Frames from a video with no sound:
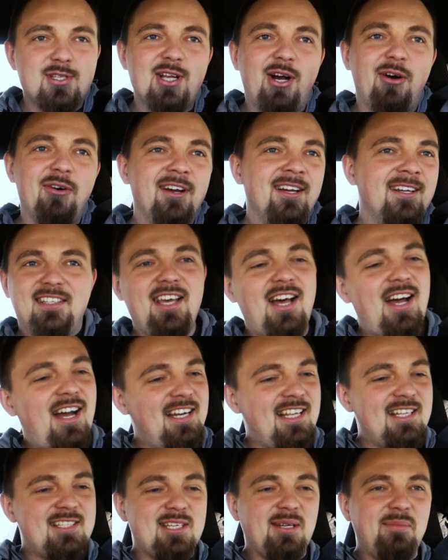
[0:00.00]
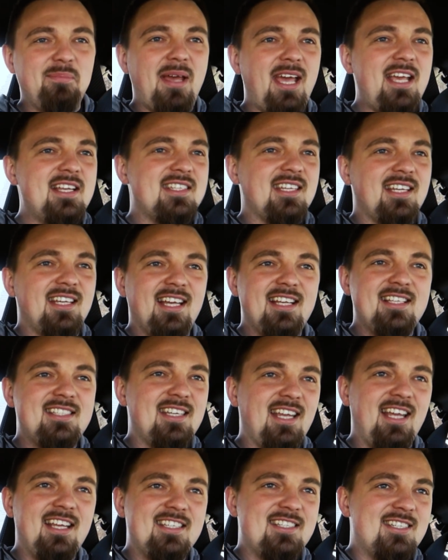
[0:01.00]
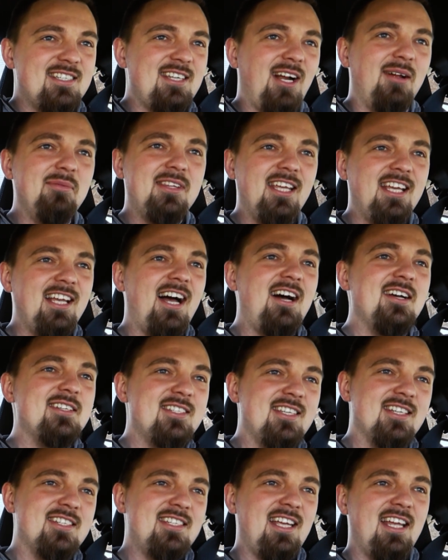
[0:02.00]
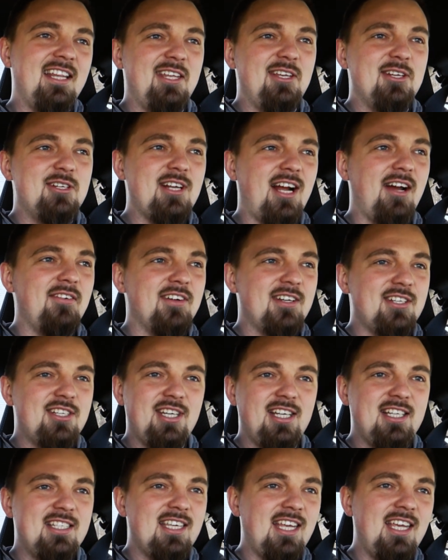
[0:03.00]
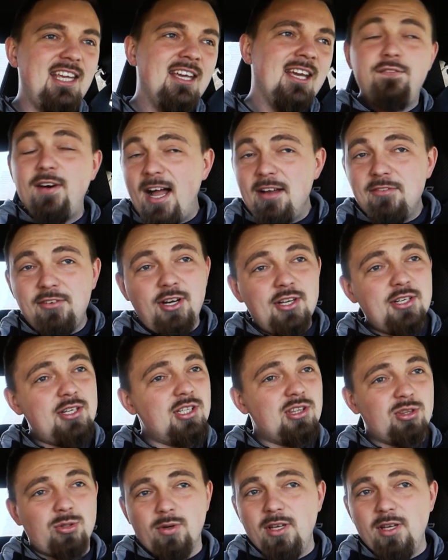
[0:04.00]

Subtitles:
So God, it's amazing. It's something else to say that you drive a GT 500,